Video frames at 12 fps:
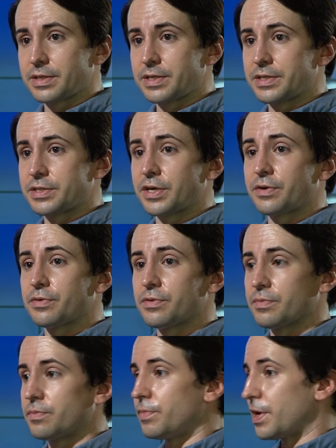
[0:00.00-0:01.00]
these
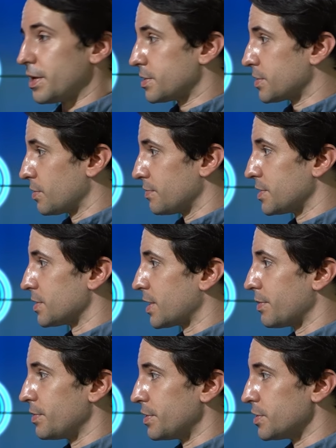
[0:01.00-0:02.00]
general bot services,
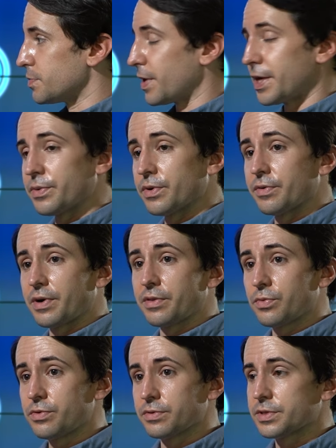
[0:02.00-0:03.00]
can be used by anyone around
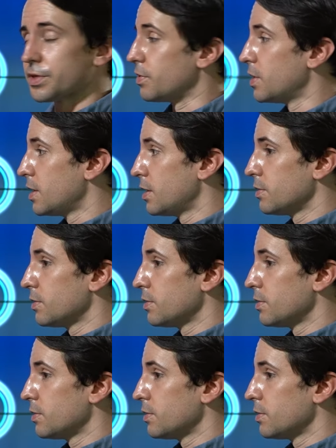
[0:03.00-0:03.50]
the world. So